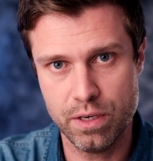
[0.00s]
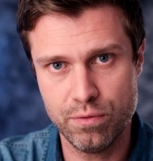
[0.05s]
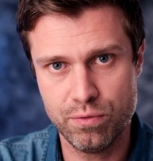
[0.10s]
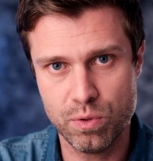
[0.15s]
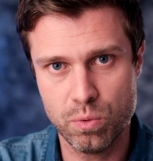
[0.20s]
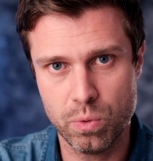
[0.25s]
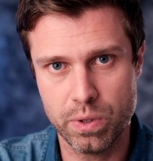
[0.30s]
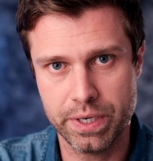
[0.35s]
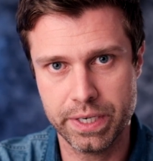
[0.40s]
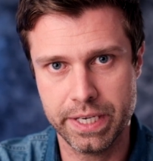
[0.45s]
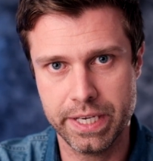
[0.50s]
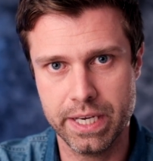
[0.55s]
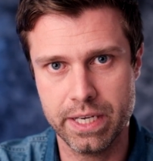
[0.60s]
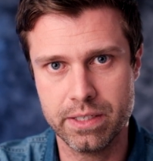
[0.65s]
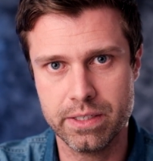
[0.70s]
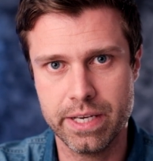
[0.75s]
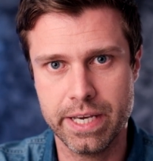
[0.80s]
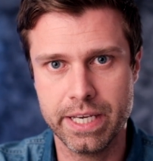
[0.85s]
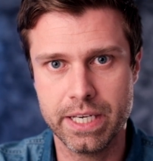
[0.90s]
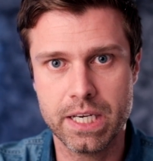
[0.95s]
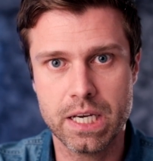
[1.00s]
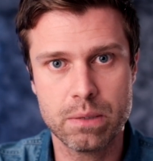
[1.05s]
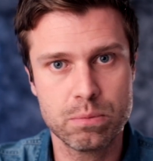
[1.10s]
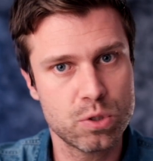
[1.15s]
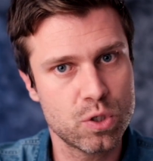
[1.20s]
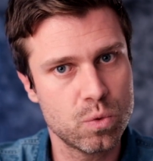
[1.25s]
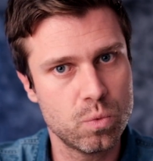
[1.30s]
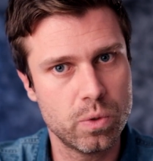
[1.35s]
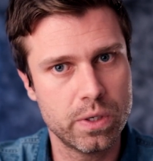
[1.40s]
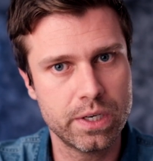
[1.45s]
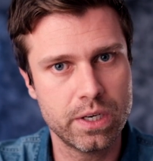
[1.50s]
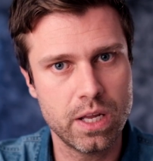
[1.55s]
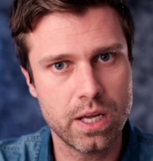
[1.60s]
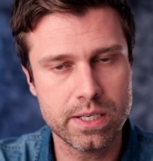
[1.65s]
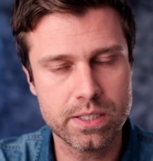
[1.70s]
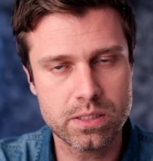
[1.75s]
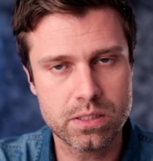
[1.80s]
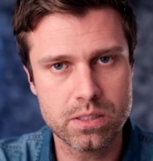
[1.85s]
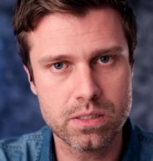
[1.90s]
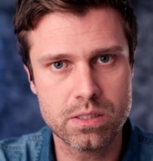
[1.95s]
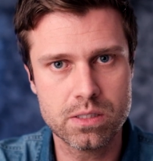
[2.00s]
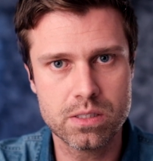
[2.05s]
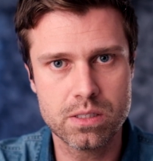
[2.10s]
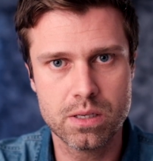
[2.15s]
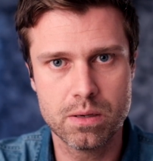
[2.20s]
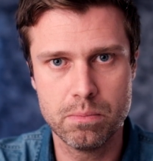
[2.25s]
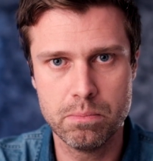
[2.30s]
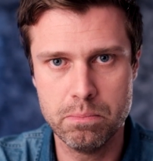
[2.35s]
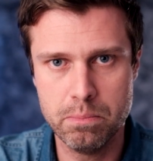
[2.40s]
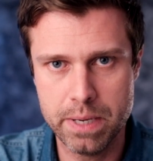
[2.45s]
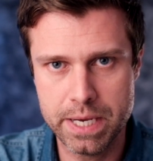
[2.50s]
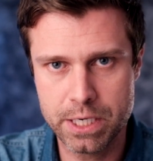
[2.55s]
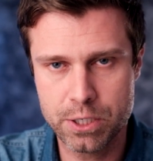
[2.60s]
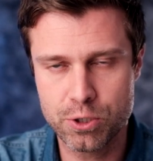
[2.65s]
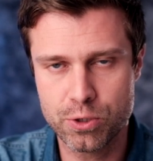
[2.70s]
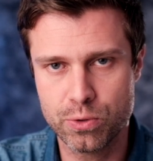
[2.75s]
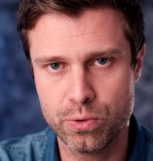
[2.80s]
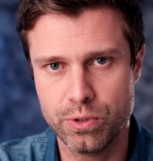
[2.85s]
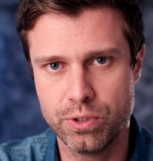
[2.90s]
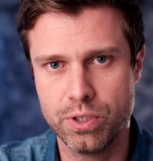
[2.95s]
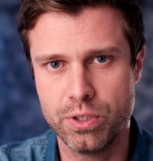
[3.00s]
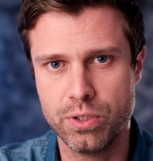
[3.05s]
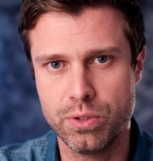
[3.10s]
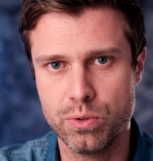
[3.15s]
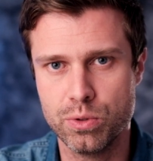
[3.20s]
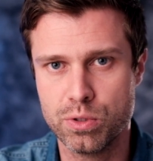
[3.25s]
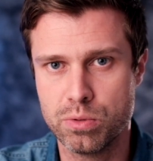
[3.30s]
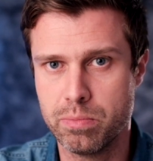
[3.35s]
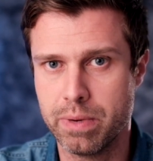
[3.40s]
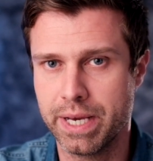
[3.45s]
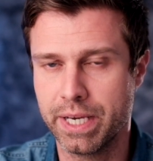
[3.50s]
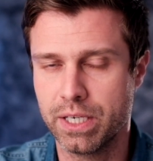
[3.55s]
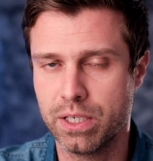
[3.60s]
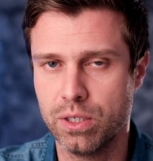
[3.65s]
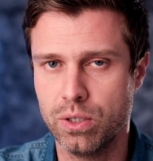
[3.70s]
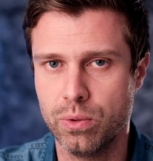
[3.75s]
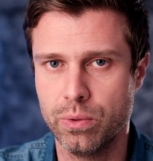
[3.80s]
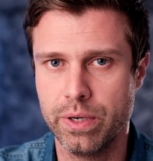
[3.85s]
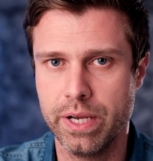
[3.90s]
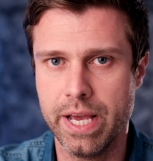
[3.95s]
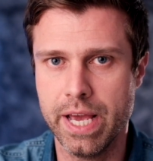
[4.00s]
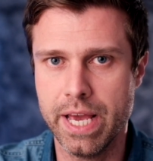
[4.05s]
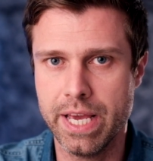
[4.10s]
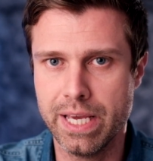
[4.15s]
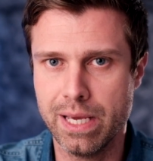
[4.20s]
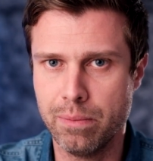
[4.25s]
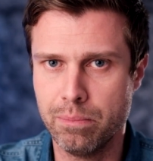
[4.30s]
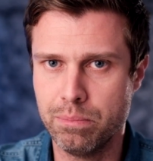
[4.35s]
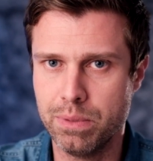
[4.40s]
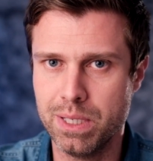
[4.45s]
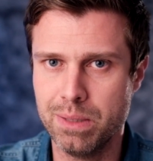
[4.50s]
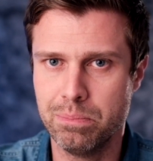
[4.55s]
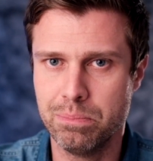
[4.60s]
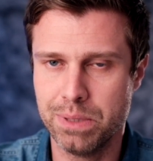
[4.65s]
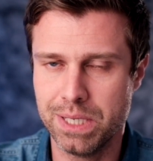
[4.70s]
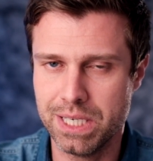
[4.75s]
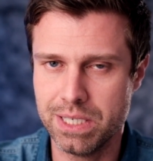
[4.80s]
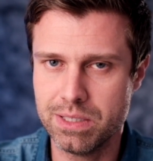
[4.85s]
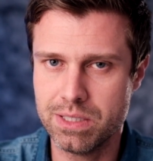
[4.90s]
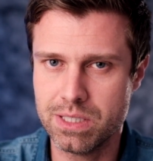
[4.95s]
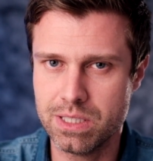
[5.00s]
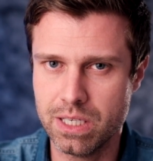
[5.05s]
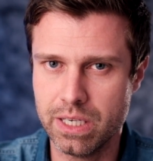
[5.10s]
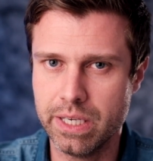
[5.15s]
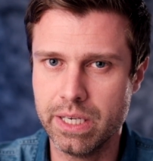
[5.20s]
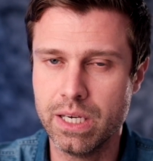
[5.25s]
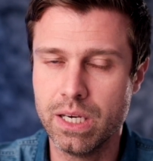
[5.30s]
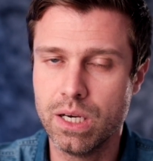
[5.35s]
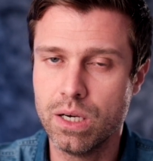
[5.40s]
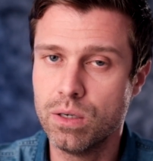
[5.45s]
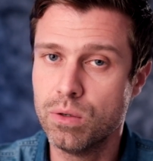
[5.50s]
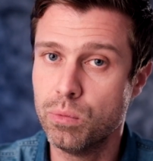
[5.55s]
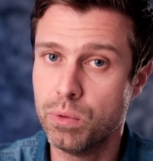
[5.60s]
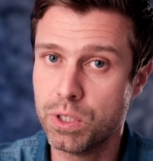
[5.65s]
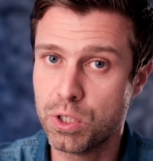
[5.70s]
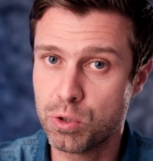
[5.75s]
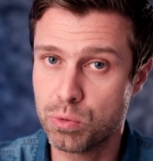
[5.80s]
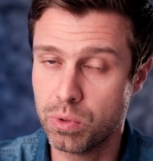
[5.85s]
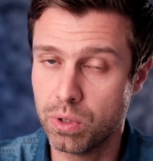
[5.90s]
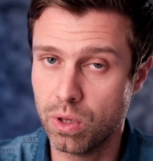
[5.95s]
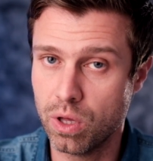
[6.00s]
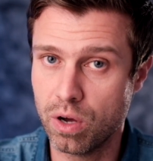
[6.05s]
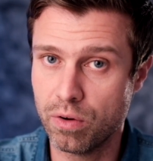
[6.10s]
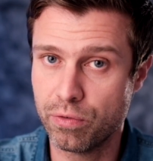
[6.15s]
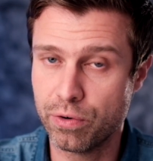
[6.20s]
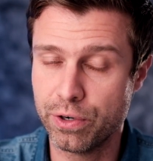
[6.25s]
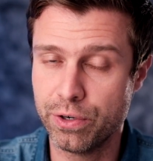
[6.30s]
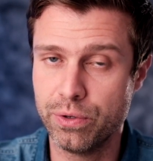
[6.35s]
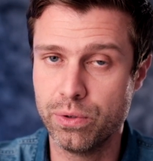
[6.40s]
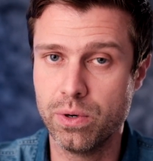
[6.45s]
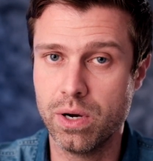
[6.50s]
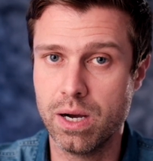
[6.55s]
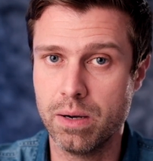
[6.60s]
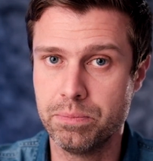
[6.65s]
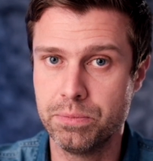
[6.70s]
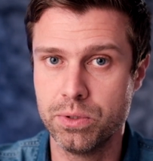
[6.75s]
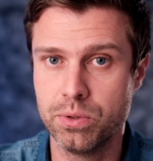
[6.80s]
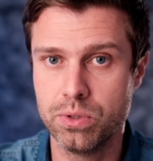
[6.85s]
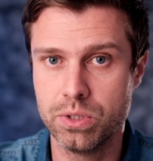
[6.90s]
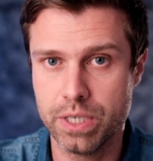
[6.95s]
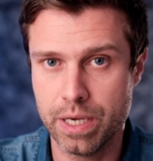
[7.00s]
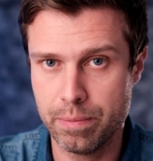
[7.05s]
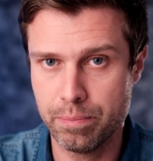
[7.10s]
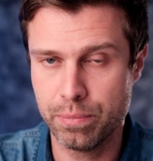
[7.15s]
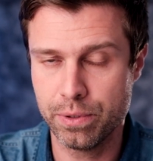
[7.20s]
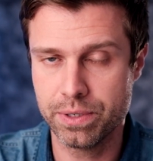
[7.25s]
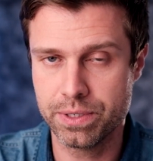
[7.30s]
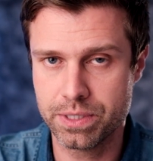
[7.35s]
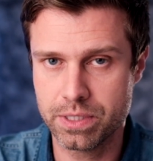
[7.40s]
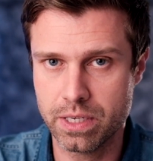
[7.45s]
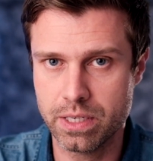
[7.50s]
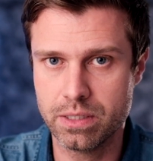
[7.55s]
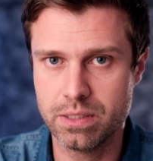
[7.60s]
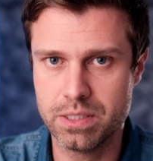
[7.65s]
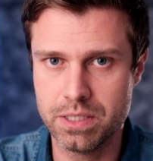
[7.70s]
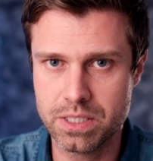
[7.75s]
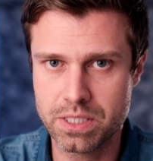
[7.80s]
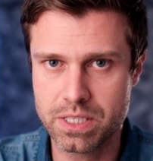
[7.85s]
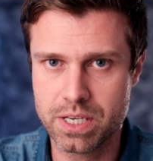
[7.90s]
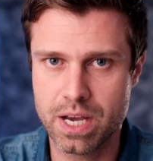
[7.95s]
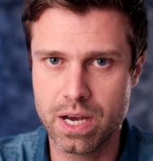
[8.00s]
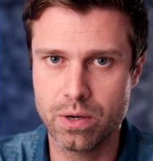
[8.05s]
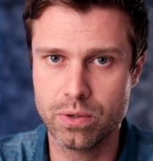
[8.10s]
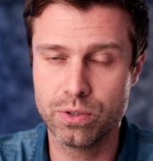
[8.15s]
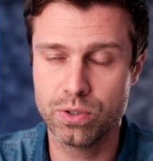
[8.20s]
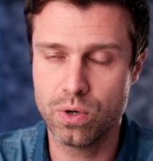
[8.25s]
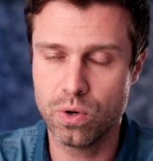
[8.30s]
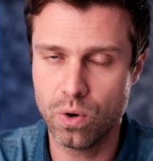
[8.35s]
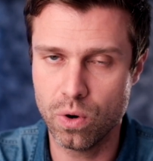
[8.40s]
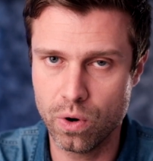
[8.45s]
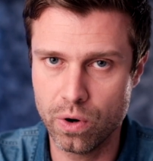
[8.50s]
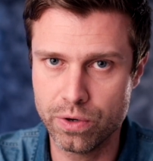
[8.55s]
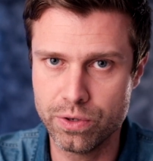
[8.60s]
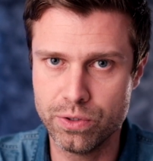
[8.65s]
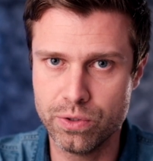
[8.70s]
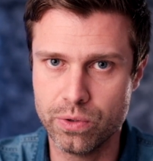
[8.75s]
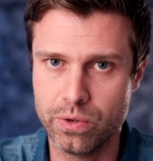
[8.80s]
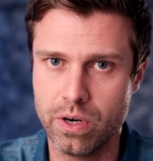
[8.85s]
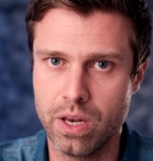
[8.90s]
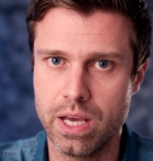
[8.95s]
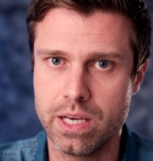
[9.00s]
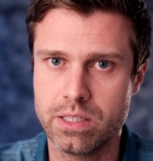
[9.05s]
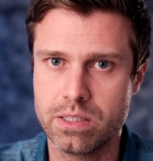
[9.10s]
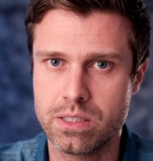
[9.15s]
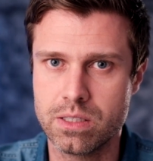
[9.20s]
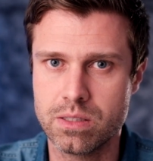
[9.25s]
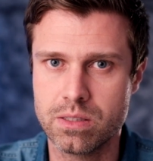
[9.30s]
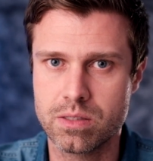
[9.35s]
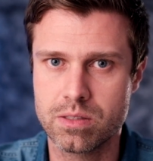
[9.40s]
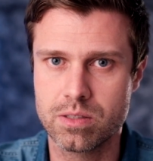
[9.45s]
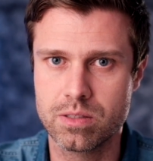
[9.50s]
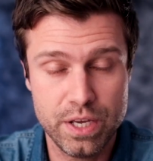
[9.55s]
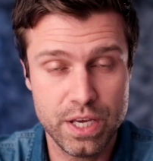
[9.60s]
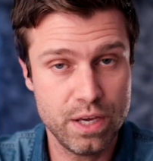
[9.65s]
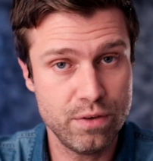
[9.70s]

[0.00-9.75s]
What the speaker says: If you want to get a Capture One license, make sure you use my code AMBPC, which will offer you up to 10% discount on your license.